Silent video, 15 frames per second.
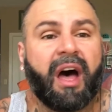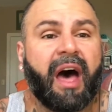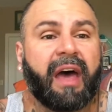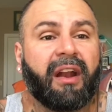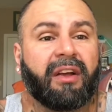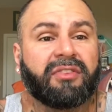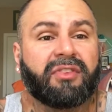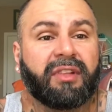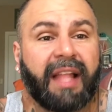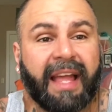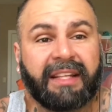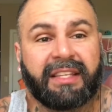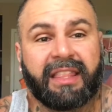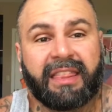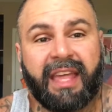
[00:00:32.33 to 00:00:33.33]
I'd also
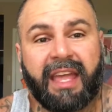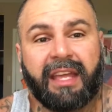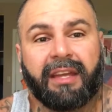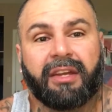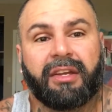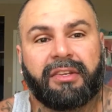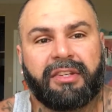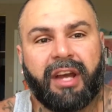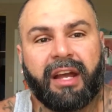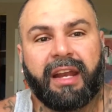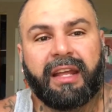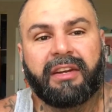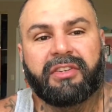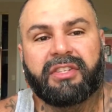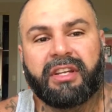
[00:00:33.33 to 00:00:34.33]
like to thank Jon
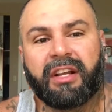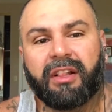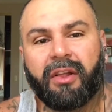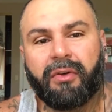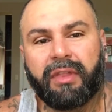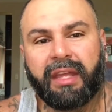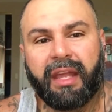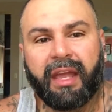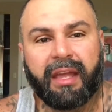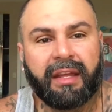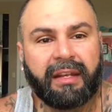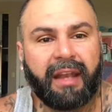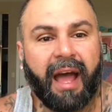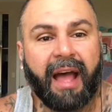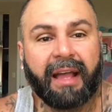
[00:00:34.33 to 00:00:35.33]
Andersen
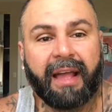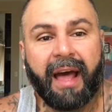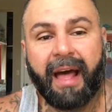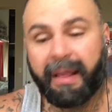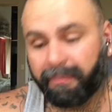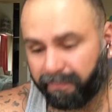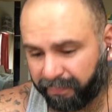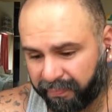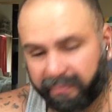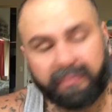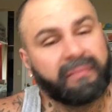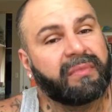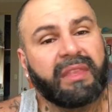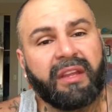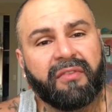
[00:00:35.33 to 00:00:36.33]
Clothing.com
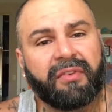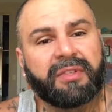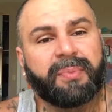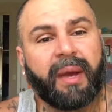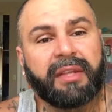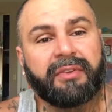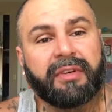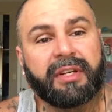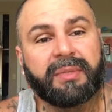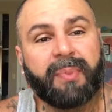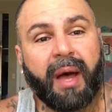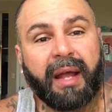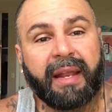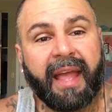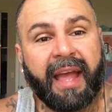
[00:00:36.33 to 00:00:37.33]
for sponsoring this
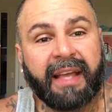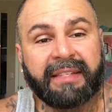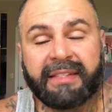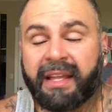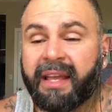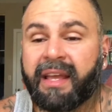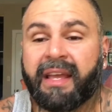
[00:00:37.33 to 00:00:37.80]
podcast.